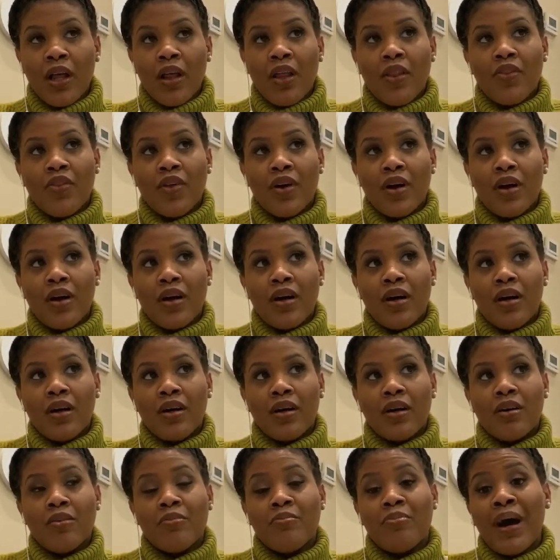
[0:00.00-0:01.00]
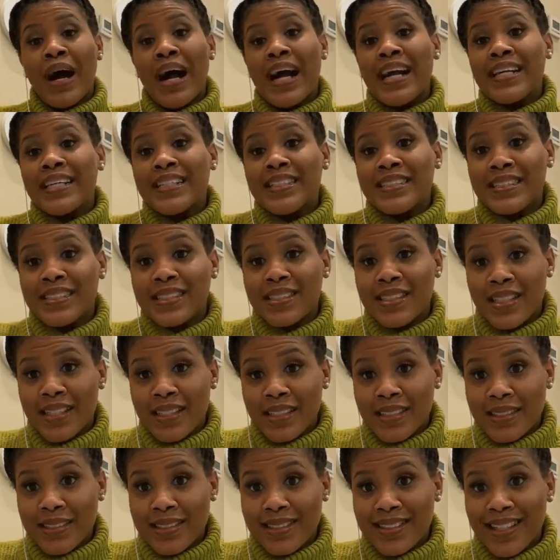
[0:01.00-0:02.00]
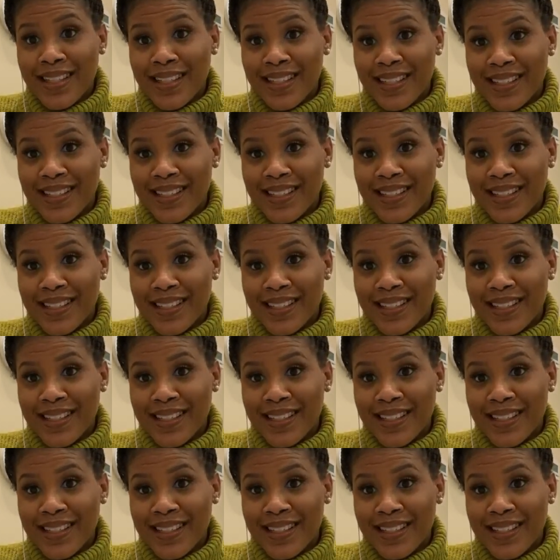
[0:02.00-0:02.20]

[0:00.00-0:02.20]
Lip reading: the biasness